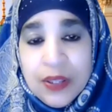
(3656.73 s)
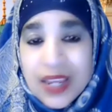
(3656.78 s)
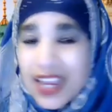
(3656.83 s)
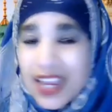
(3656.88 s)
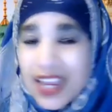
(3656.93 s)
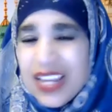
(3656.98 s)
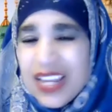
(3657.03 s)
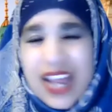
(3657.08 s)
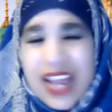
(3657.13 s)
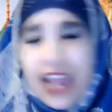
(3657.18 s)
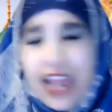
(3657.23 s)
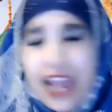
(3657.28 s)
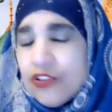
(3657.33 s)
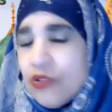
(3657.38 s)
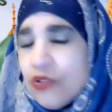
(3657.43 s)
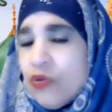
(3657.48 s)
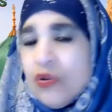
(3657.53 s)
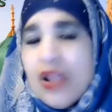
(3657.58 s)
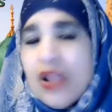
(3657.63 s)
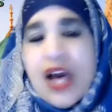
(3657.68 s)
can
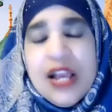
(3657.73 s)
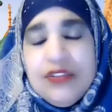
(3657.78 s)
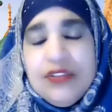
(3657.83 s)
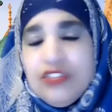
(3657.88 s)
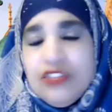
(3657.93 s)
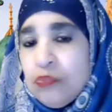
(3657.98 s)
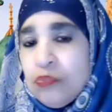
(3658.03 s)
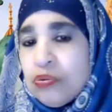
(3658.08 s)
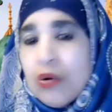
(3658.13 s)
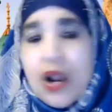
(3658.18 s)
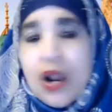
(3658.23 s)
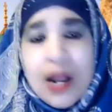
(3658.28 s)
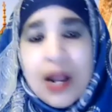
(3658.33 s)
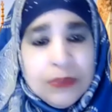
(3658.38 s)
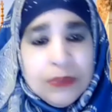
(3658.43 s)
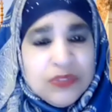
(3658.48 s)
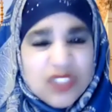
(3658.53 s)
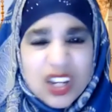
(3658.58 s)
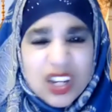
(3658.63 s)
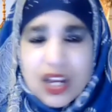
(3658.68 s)
handle life's
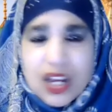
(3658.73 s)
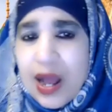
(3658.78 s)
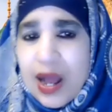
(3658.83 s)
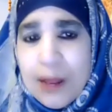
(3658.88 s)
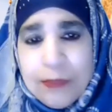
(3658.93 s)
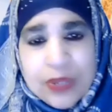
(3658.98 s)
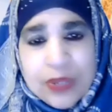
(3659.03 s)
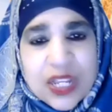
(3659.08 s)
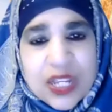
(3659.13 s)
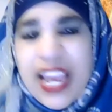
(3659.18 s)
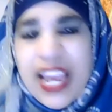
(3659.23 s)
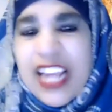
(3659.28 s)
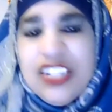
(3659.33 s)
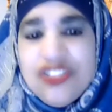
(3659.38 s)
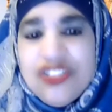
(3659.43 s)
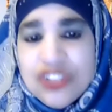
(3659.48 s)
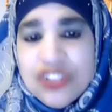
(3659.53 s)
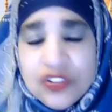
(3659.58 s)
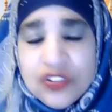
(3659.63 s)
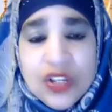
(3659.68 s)
problems and
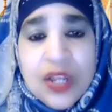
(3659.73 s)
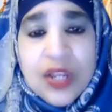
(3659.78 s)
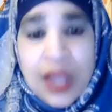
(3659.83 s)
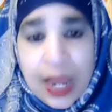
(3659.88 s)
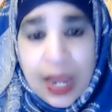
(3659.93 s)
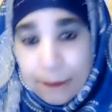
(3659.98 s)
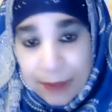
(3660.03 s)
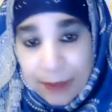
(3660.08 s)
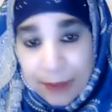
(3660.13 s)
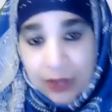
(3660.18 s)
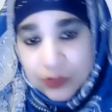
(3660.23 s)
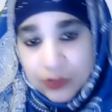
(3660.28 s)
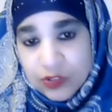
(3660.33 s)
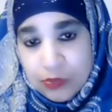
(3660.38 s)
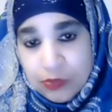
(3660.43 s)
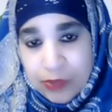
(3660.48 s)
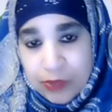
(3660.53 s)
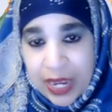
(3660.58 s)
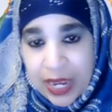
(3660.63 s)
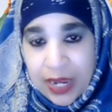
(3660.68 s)
complications and bounce
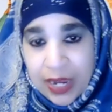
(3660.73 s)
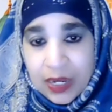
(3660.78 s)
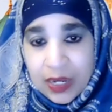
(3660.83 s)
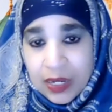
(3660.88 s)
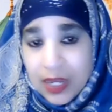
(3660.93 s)
back.